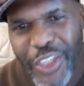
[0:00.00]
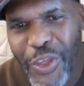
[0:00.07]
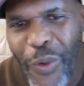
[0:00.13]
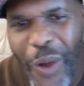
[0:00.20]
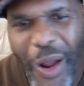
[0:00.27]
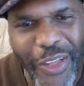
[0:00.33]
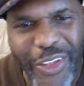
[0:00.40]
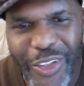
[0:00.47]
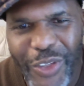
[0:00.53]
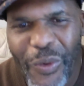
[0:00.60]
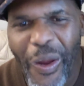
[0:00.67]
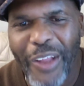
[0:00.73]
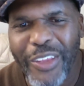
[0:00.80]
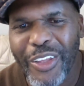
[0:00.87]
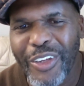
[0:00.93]

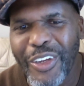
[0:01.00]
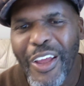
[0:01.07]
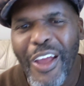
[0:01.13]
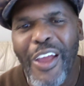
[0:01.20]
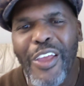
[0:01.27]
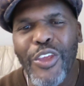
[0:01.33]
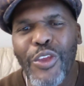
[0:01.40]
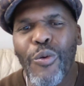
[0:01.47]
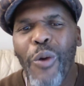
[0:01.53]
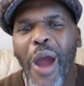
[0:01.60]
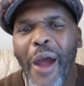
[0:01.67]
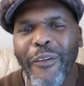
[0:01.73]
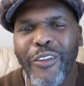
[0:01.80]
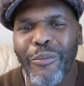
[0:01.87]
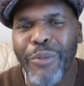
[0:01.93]
you
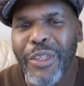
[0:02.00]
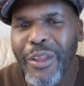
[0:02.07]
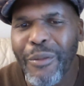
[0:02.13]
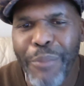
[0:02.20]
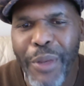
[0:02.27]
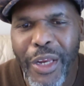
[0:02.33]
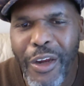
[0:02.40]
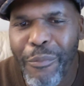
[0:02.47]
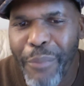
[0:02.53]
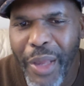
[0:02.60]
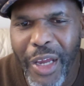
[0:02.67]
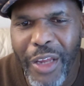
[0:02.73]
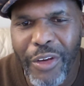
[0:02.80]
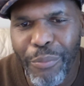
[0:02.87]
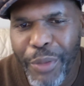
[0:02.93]
have to be the bigger
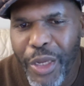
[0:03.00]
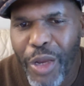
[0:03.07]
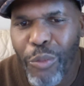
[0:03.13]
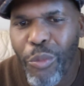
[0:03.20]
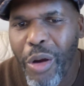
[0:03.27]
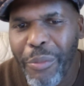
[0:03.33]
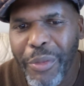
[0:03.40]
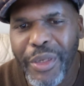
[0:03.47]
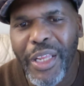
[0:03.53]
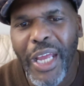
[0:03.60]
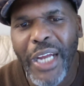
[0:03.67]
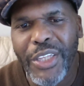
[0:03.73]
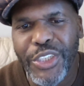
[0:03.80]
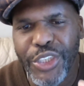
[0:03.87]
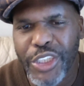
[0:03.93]
man or bigger woman
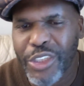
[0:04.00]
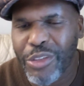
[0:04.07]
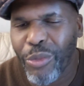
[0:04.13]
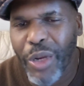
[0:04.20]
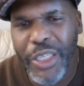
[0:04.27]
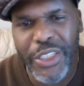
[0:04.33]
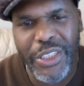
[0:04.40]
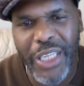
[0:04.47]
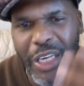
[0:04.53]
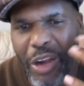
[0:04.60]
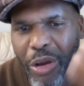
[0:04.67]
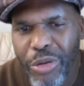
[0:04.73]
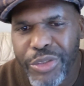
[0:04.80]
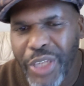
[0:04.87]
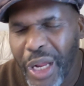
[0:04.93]
in the situation at
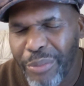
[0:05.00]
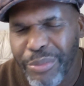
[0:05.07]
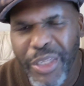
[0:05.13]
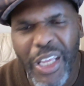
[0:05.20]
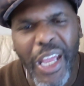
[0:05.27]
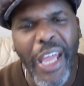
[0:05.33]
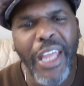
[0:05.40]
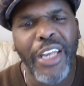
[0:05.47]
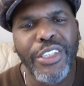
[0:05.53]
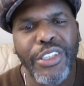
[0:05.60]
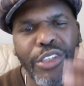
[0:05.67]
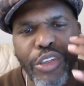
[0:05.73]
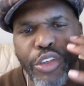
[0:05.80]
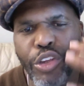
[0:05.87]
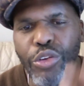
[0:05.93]
all times. It
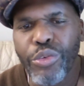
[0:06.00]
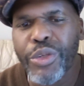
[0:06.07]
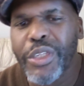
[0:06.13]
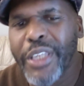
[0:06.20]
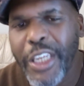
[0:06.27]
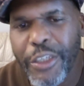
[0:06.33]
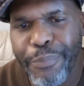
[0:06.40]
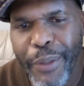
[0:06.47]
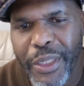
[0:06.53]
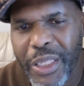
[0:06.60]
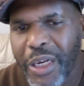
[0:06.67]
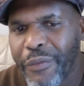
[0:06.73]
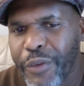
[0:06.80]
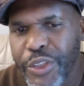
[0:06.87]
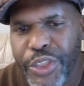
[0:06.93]
is you need to expect
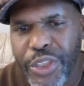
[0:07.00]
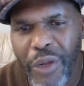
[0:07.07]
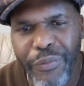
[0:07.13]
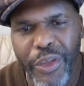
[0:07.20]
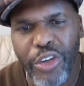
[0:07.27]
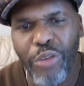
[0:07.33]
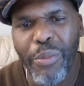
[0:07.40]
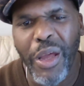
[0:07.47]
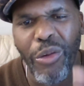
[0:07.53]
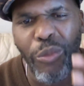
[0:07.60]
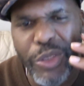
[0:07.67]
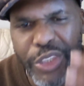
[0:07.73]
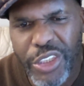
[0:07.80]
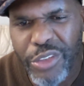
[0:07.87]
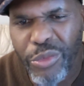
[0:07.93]
that of yourself. That no matter
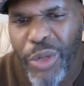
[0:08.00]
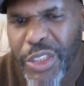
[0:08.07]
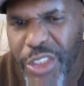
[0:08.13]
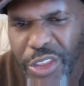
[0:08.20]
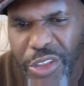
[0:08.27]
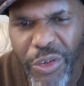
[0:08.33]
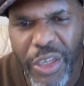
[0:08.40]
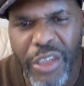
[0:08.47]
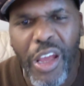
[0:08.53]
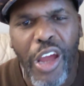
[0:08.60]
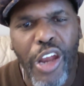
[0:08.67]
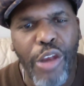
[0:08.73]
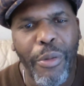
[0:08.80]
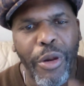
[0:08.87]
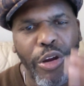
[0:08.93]
what situation you're in,
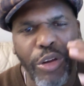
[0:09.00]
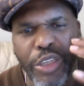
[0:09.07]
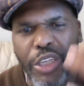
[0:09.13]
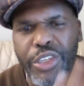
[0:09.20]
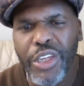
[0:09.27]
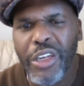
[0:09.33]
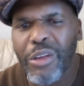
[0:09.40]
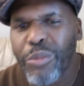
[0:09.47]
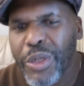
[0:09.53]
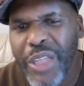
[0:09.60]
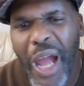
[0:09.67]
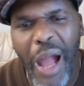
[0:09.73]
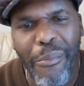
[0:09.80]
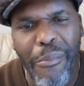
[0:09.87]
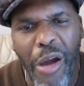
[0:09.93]
no matter who you're dealing
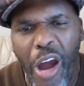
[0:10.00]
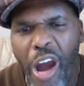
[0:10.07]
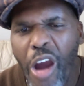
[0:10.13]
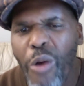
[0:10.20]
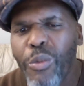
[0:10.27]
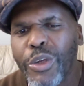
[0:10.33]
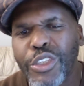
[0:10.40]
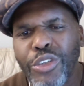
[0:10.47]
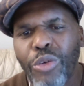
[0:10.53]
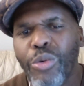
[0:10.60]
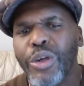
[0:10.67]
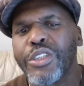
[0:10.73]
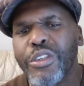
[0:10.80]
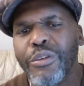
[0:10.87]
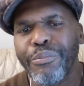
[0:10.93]
with, I'm always
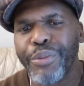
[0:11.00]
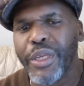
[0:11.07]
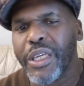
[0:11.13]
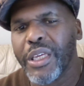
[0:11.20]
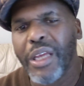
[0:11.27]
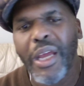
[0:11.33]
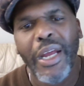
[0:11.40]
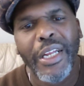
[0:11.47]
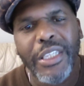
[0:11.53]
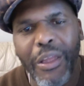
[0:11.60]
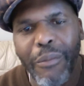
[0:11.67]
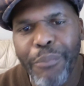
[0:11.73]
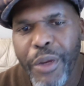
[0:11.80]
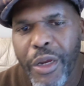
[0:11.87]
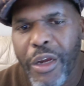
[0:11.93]
going to be
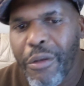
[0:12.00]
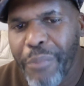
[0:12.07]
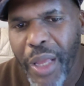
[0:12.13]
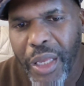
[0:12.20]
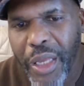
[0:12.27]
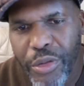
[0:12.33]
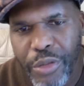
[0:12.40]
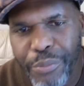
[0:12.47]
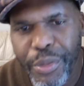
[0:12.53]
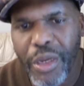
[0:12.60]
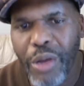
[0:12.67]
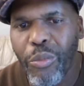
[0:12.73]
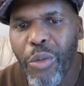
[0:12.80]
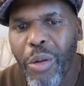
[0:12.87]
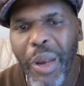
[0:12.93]
the bigger man or the
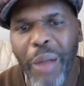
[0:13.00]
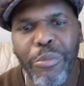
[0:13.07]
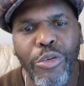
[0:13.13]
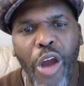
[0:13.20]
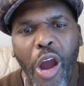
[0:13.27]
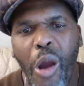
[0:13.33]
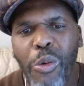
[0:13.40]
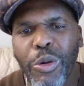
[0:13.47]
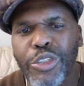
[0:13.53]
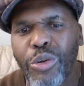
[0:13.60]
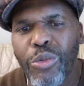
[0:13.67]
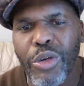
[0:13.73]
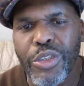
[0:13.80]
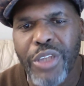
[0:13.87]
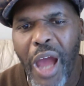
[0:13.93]
bigger woman. I'm always
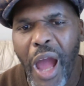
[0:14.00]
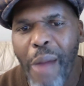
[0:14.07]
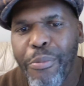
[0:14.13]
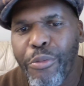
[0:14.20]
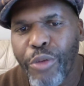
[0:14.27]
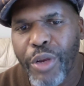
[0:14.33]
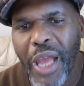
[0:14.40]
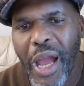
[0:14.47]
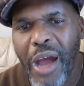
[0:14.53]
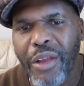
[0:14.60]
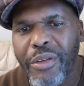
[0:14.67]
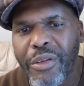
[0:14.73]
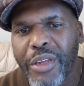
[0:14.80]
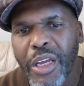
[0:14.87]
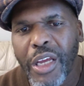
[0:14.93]
going to operate
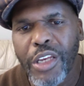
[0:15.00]
out,